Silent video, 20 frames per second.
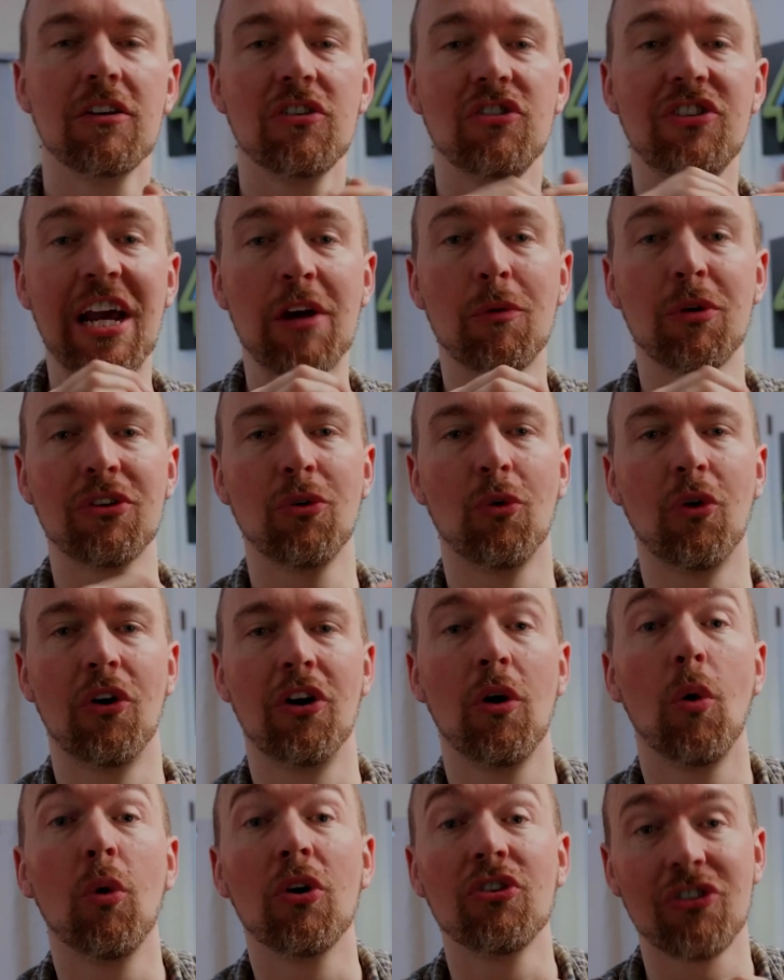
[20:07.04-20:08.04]
Sequator,
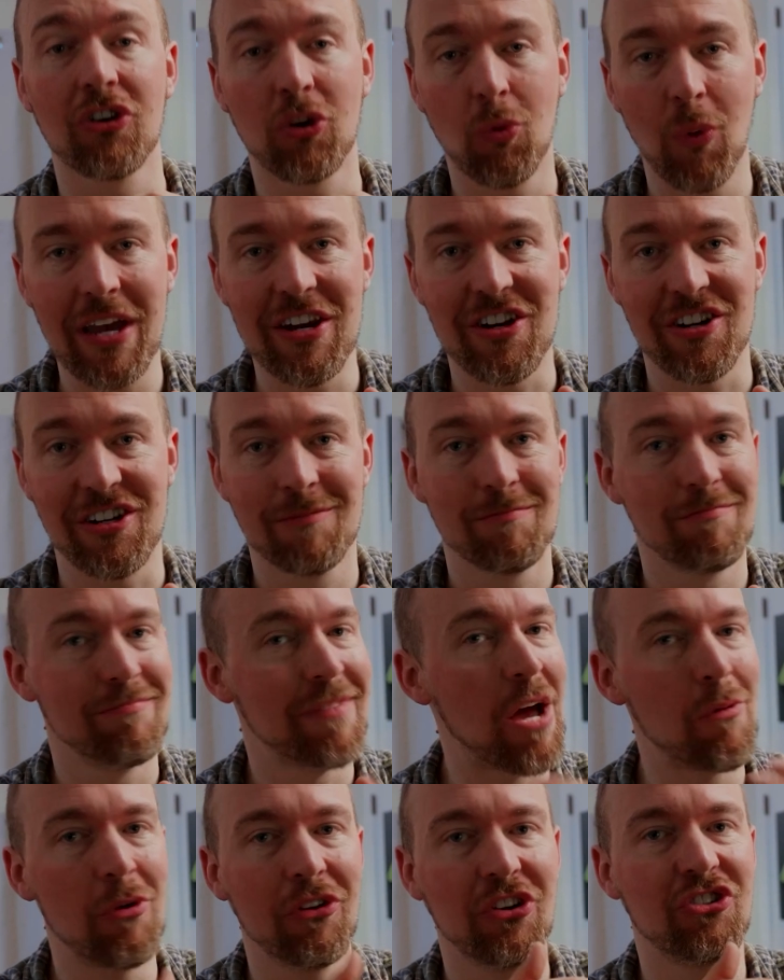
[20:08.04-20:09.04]
or Sequator,
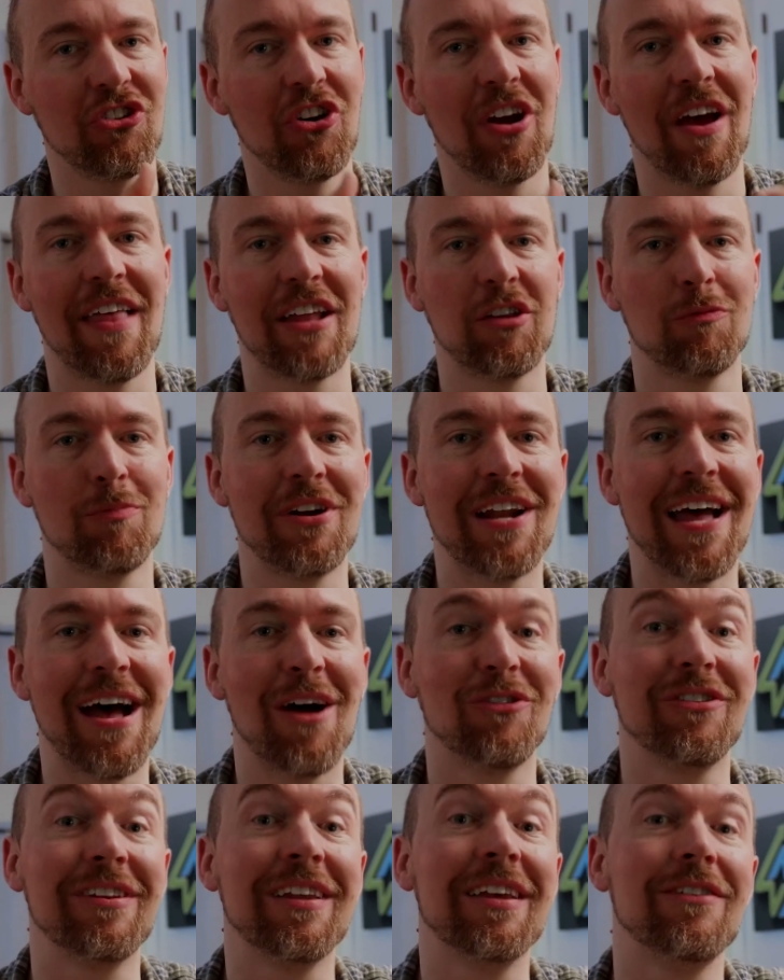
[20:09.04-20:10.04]
not really sure how that's
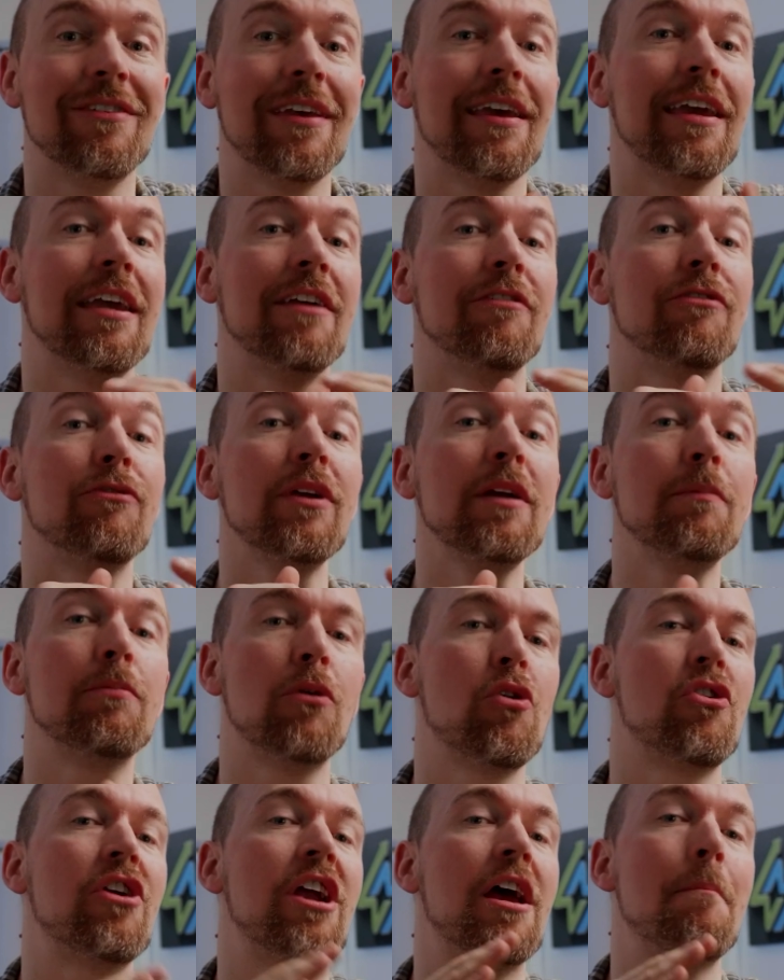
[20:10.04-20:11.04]
pronounced, is a free
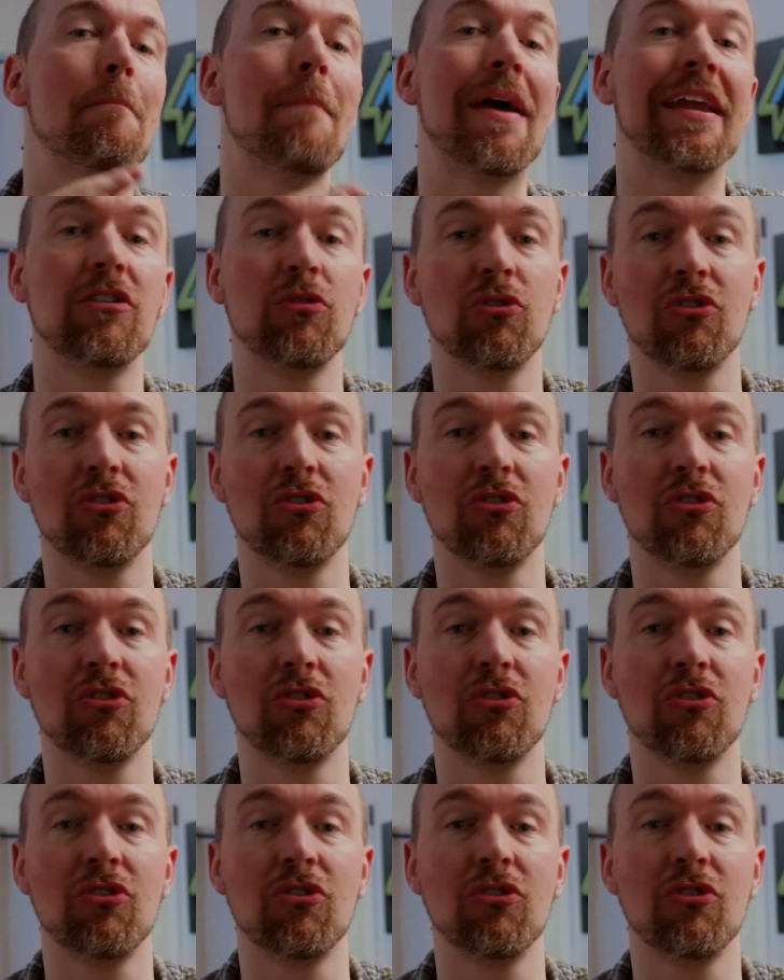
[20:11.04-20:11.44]
program meant to